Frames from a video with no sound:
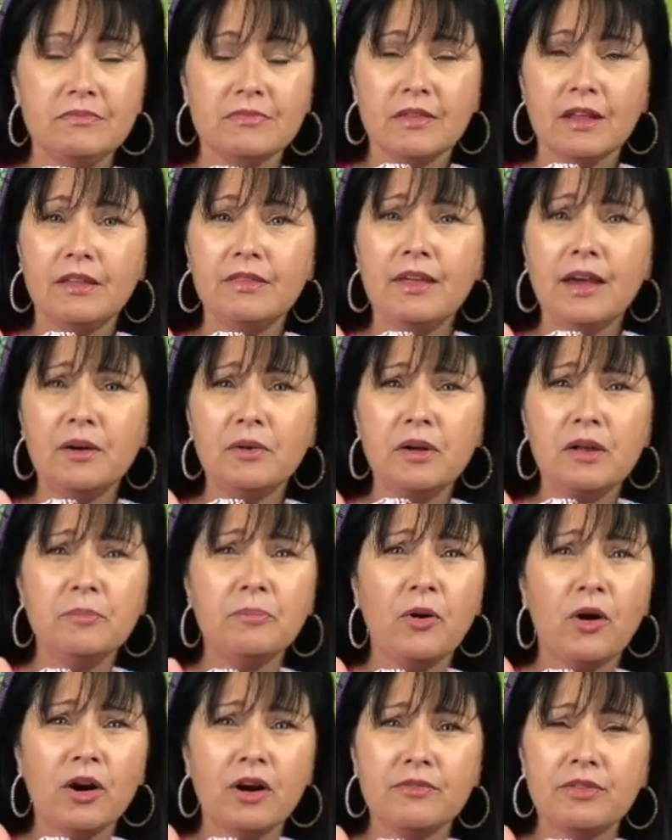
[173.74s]
that
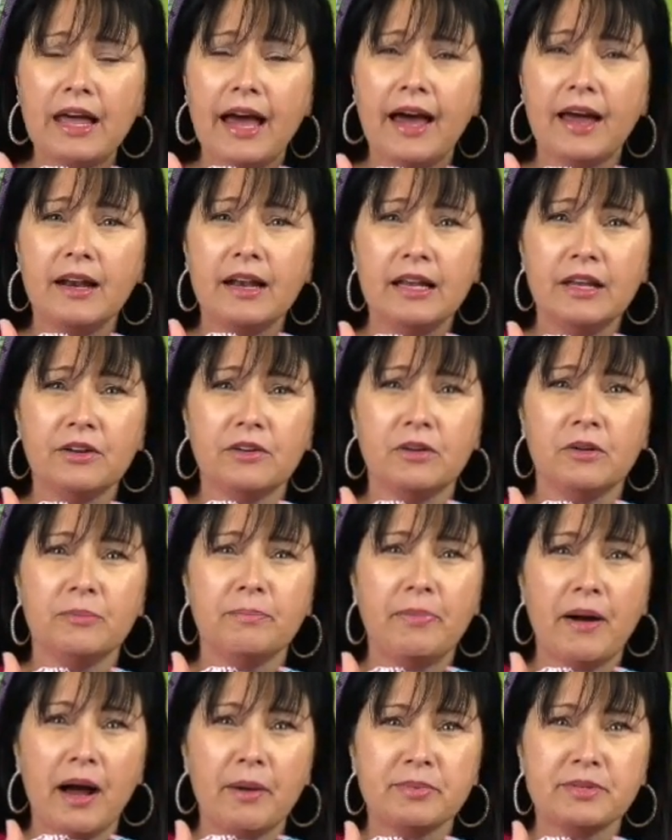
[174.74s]
part of that little
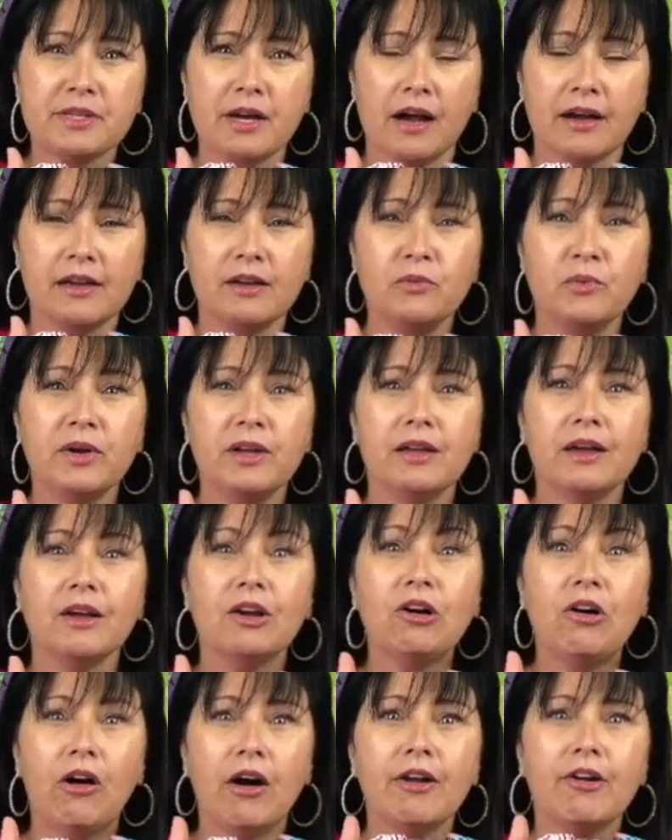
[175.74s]
pop socket would get
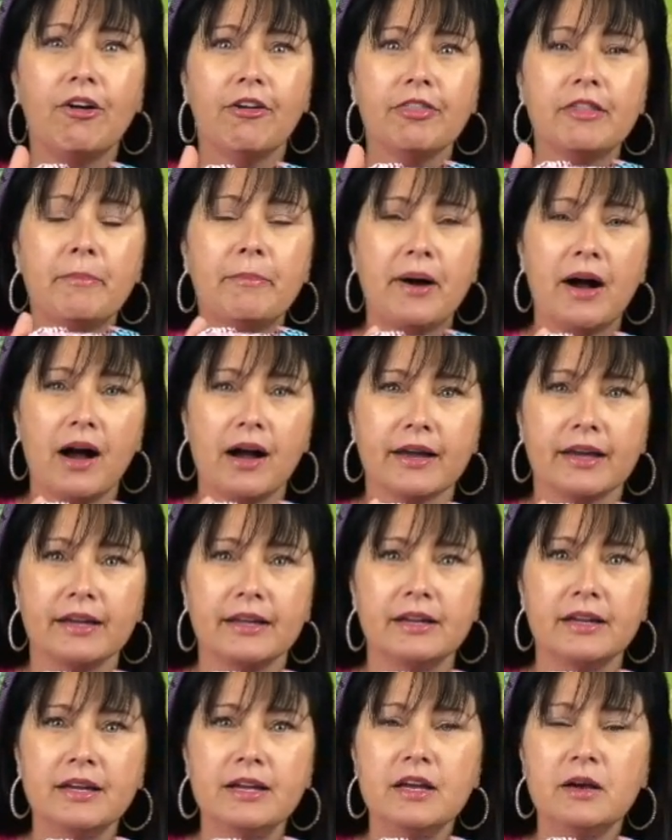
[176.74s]
caught on the pocket.
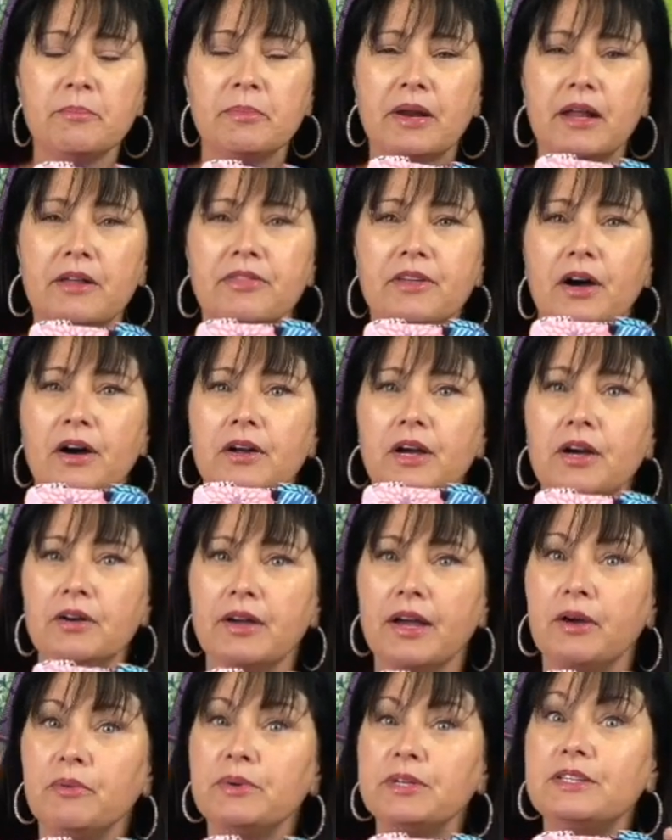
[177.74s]
But I thought, okay,
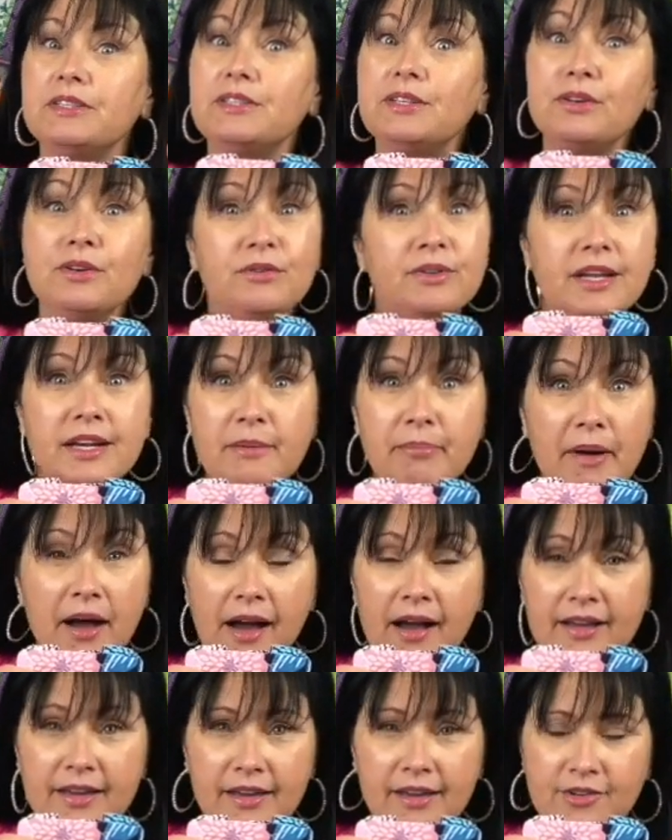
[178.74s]
we do need a
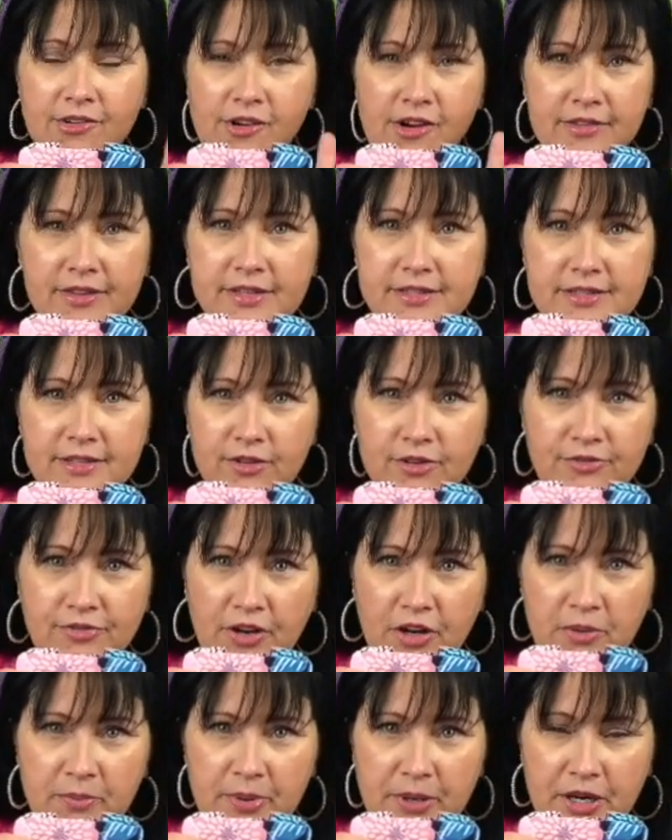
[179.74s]
pocket on this little
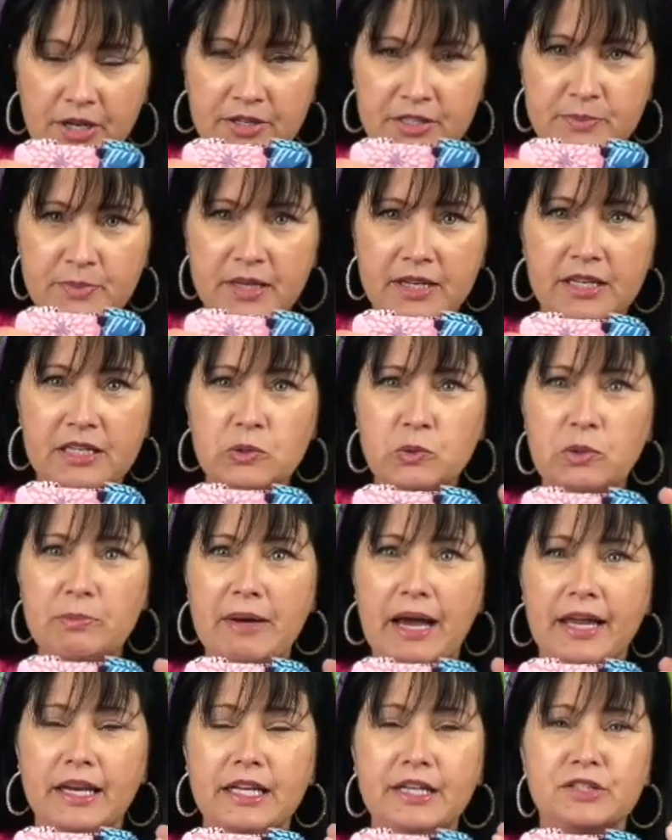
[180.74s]
phone purse because we
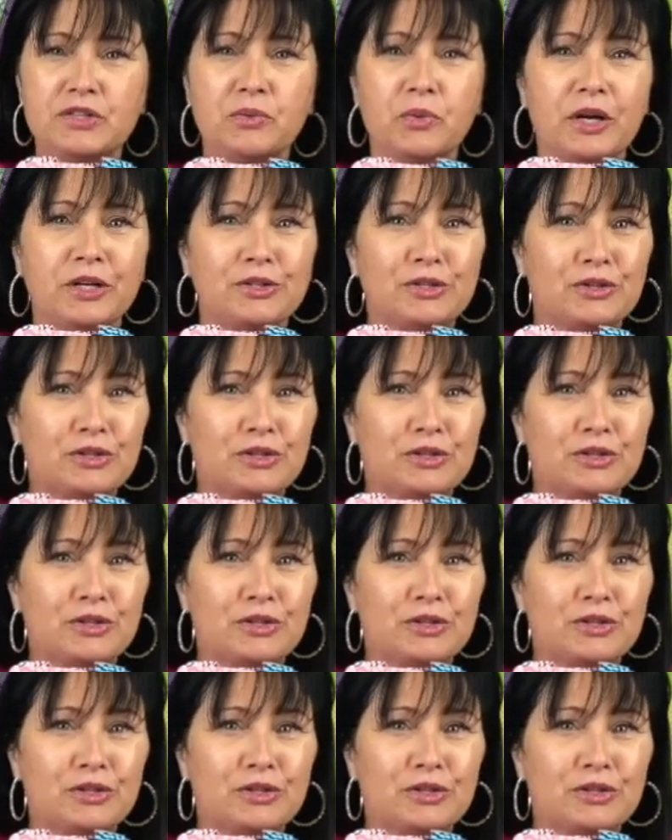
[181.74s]
might need to run to the